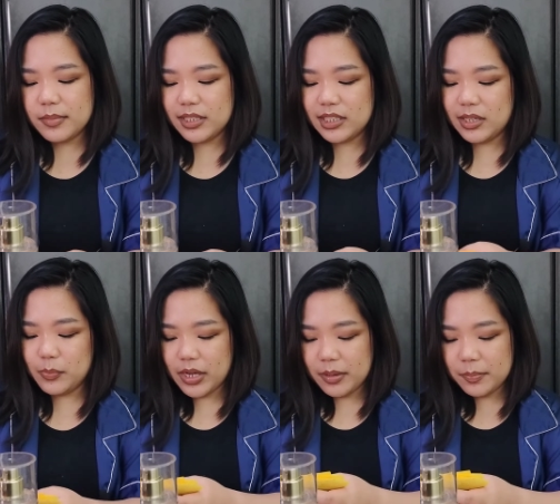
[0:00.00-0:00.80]
mag-keep
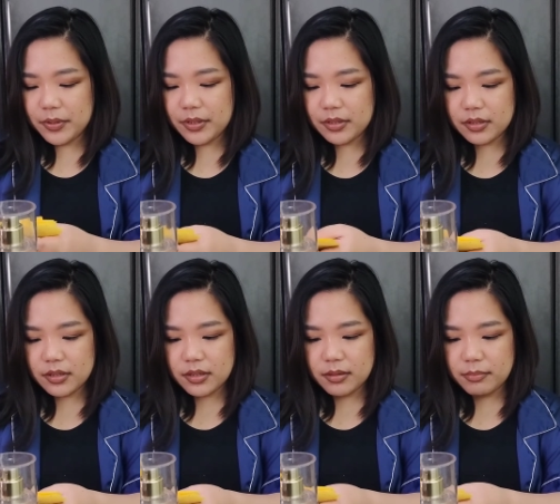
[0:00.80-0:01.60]
up.
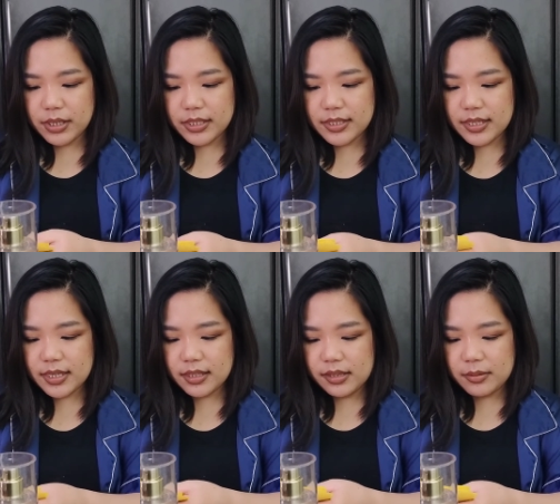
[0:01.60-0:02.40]
But
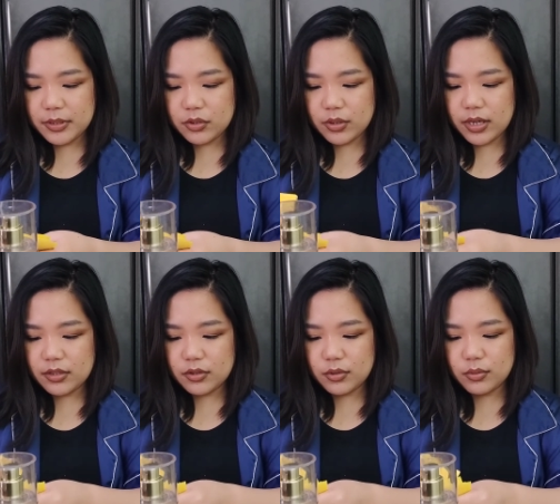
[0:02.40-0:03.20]
let me
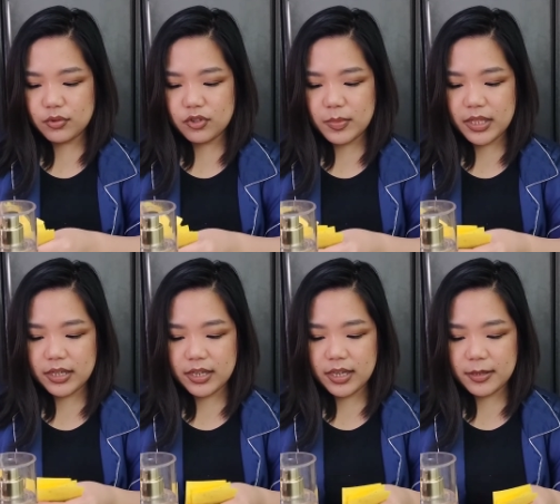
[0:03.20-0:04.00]
try to smell
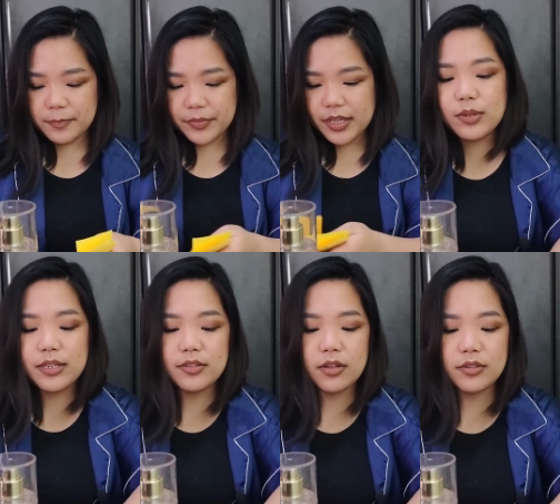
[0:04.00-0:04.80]
it again. This one
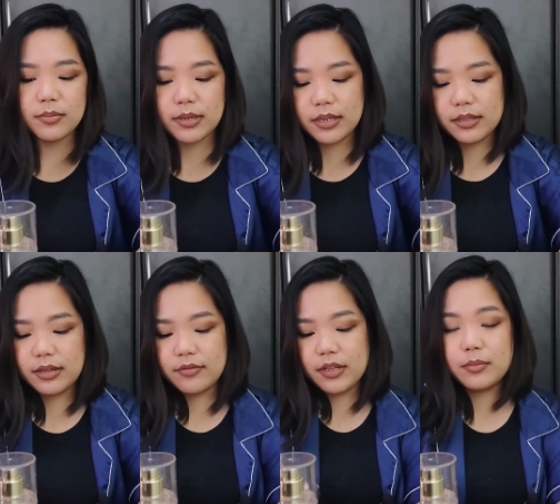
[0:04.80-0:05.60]
is also readily
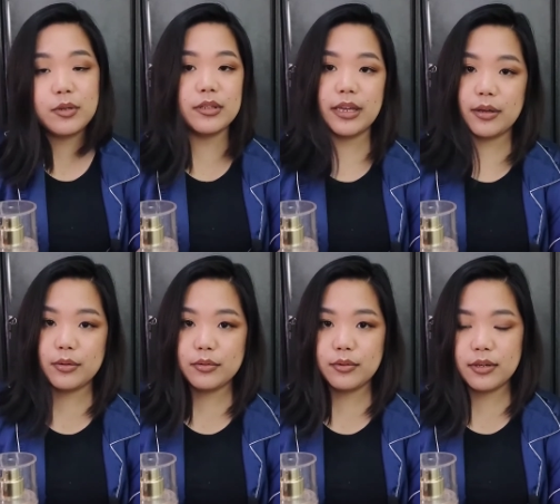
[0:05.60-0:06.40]
available
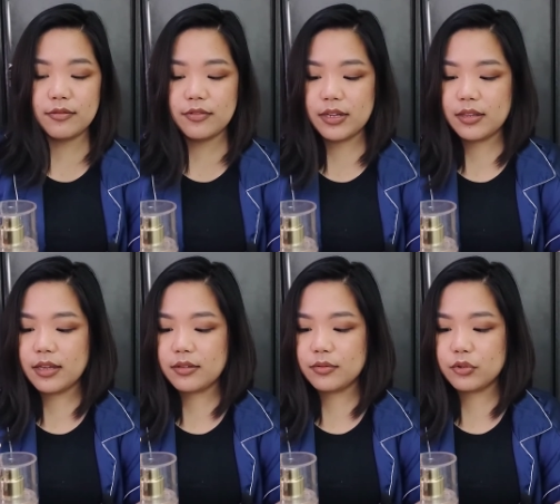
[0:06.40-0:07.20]
now. You can find
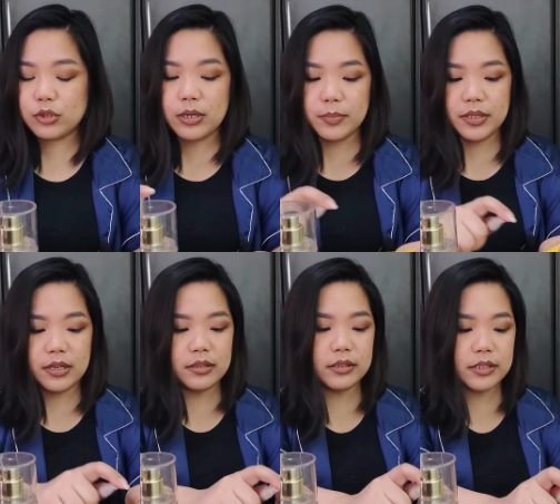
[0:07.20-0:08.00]
that on Shopee.
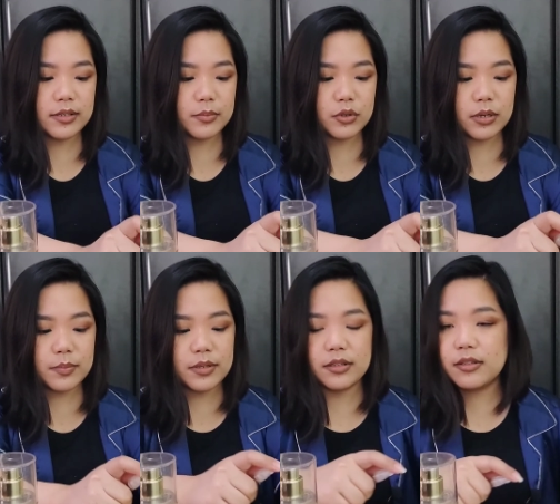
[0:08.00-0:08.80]
I'll link some shop
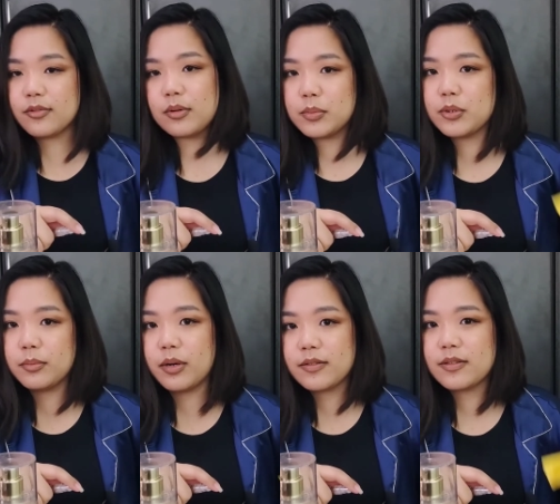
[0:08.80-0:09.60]
in the
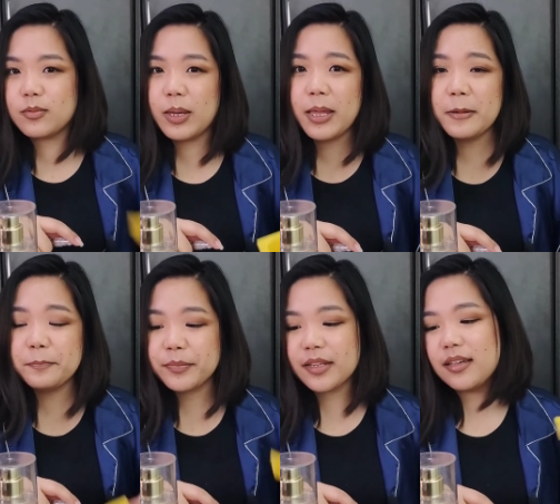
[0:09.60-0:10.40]
description box as well.
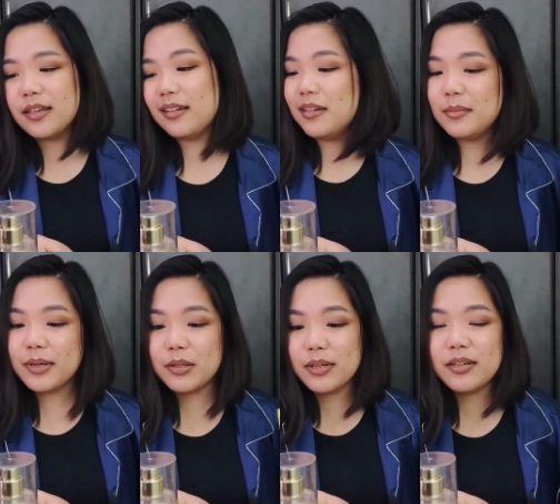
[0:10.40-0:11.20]

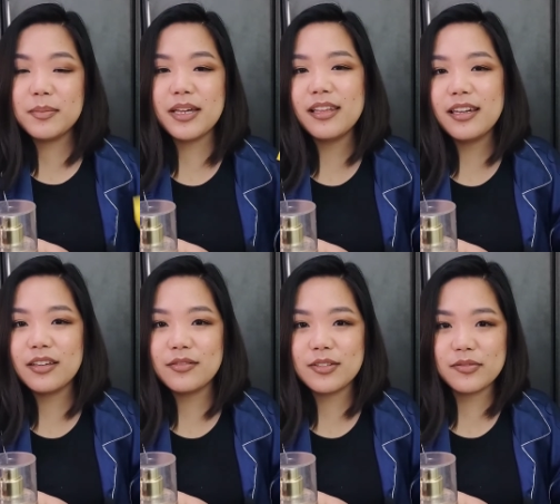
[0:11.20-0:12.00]
By the way, give me a
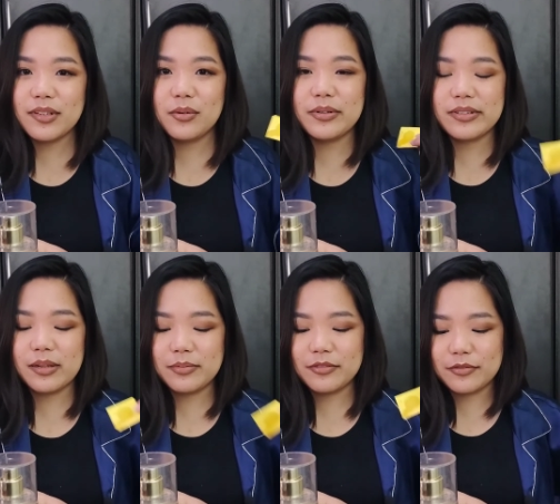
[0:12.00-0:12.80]
like if this video was
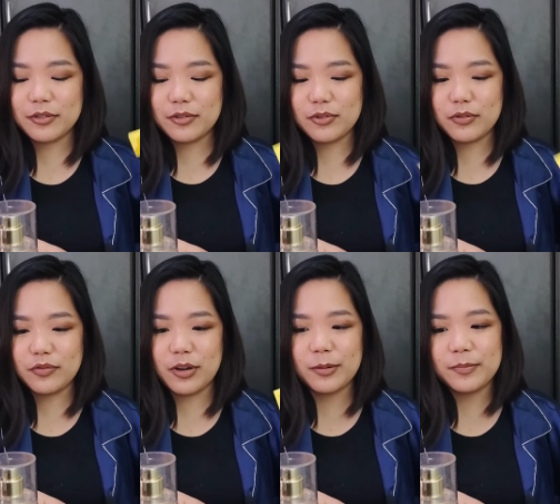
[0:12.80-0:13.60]
helpful for you so
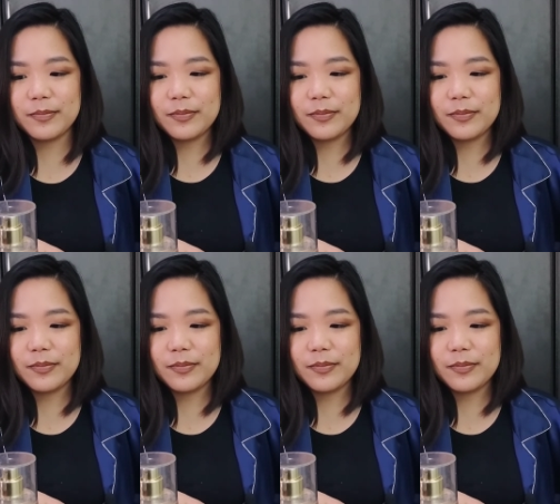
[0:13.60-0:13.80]
far.